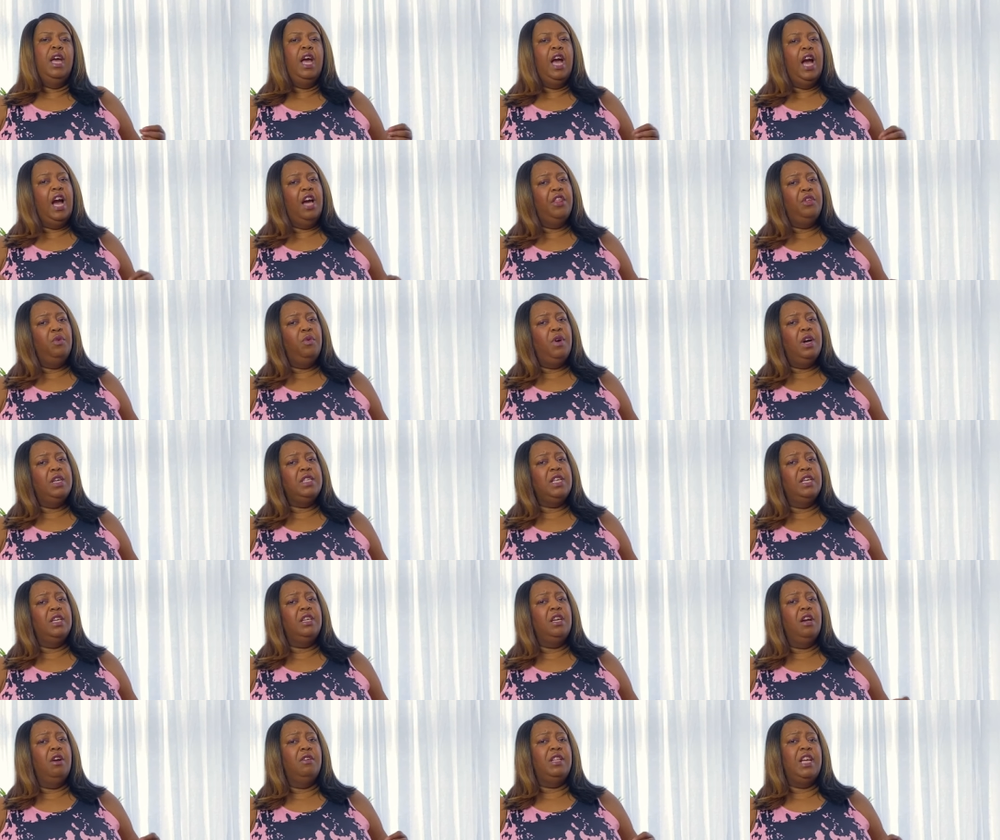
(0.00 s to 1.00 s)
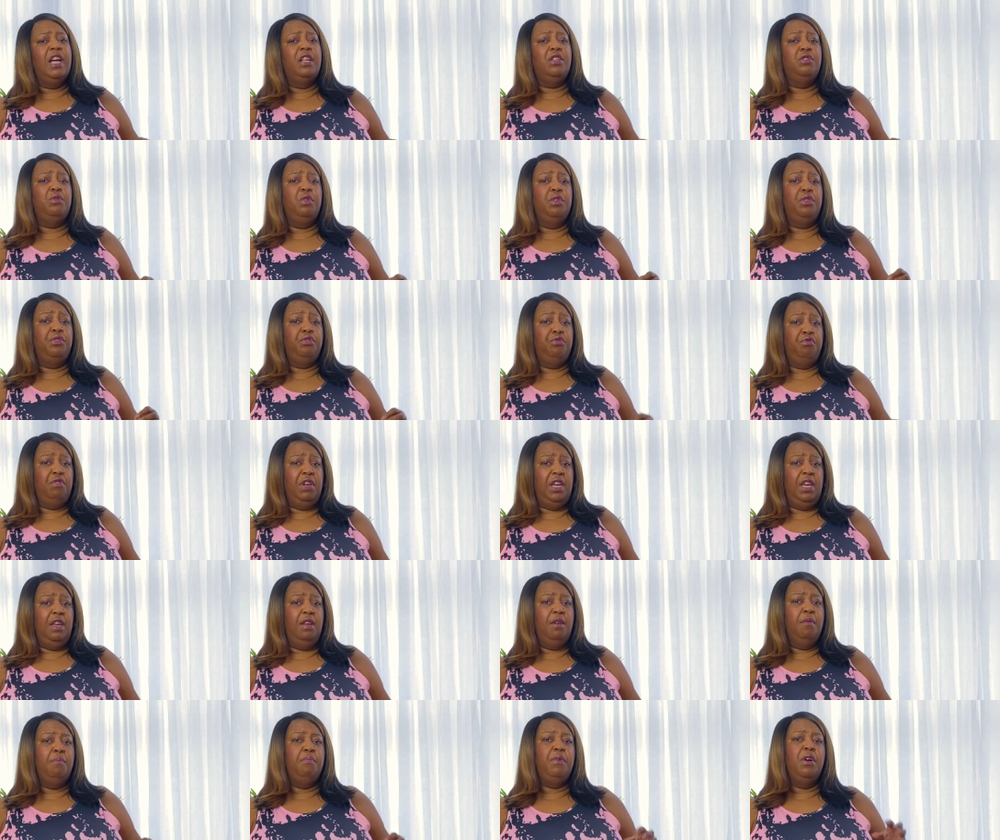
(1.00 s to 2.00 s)
Otherwise I can go down to a
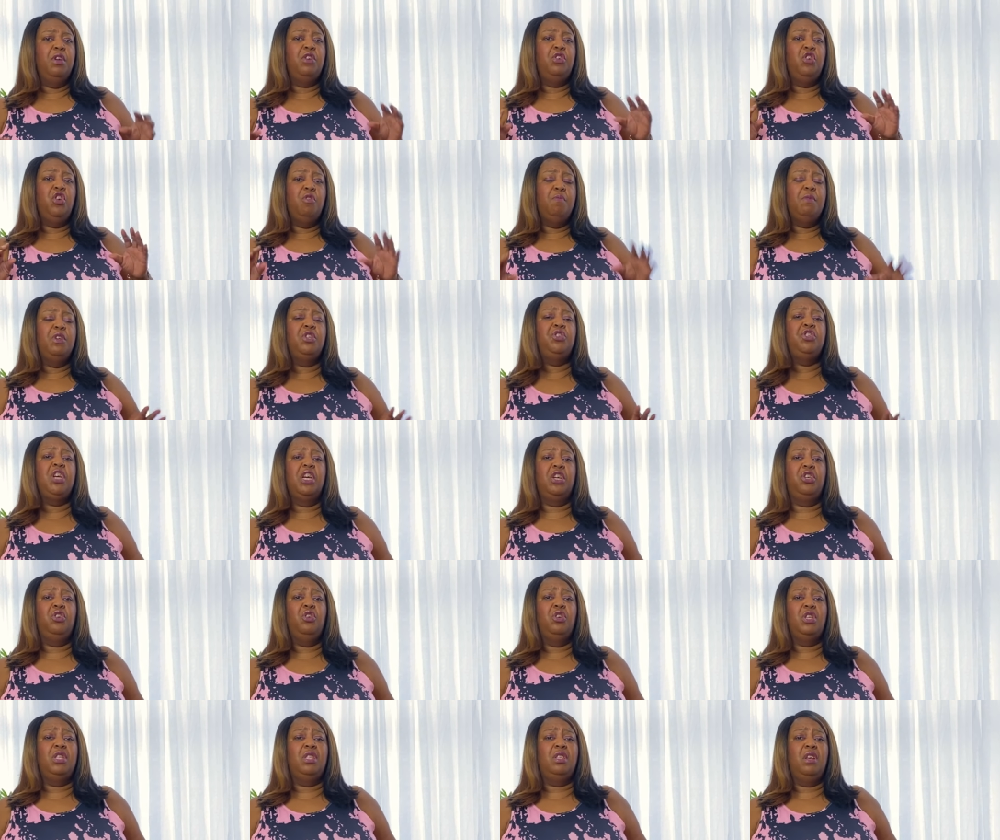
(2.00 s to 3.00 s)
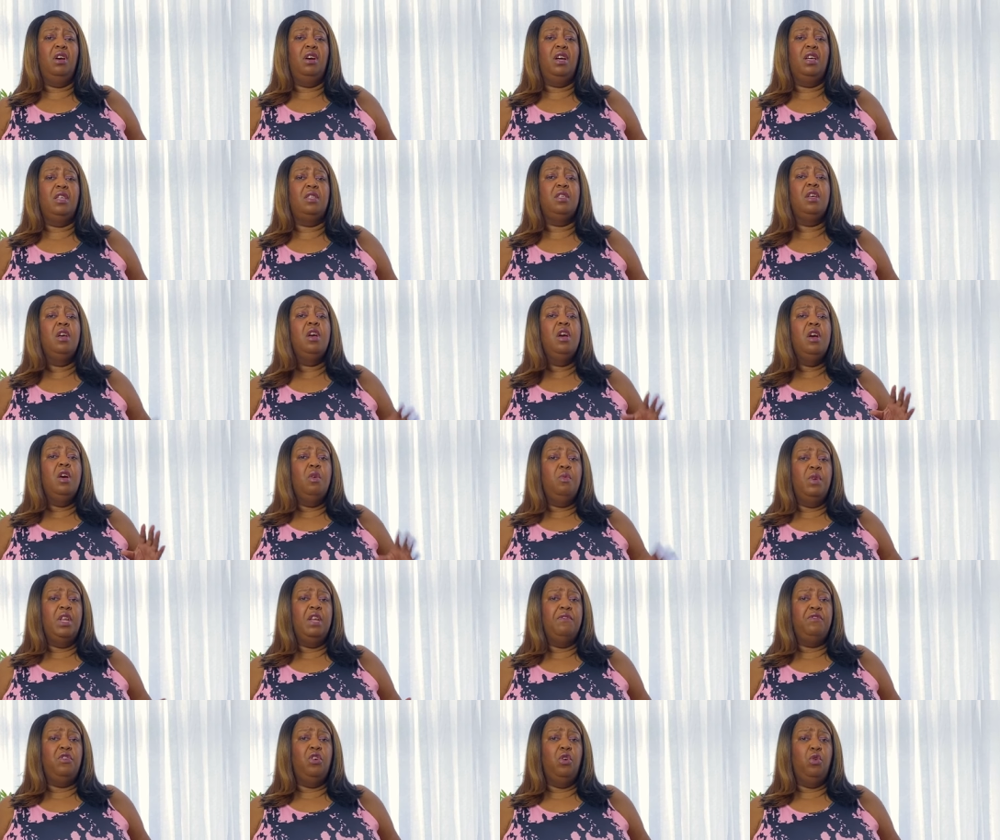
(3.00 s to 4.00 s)
three, but you must check your size
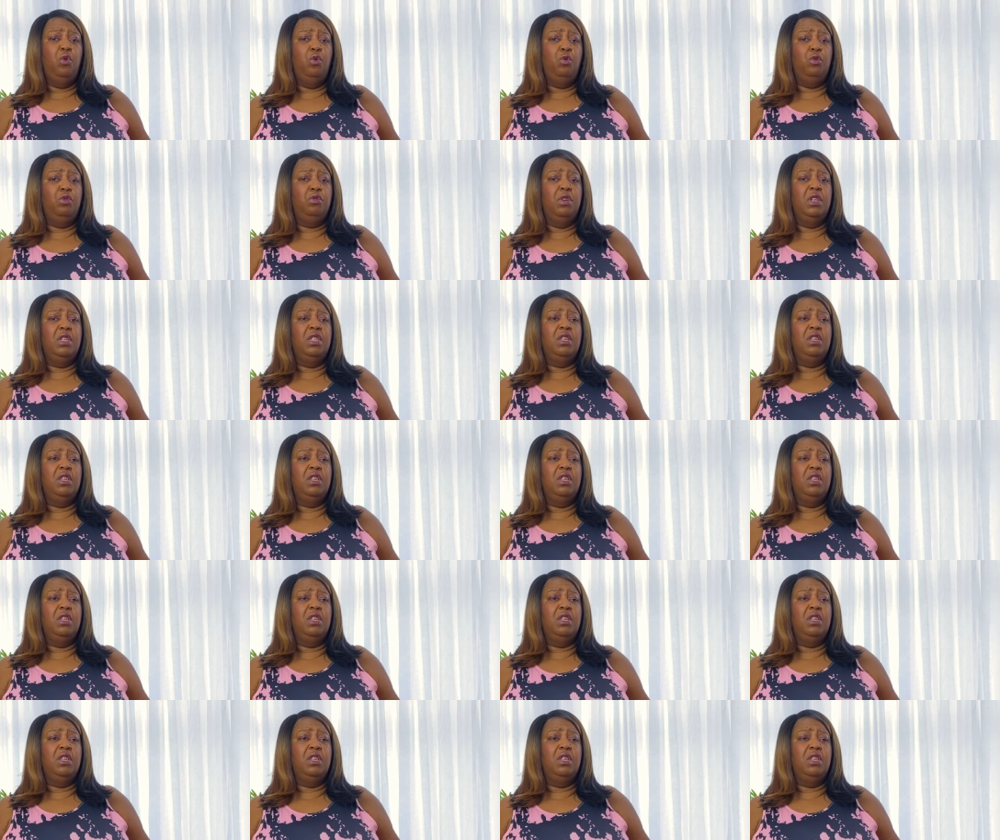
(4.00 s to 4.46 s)
whenever you're ordering.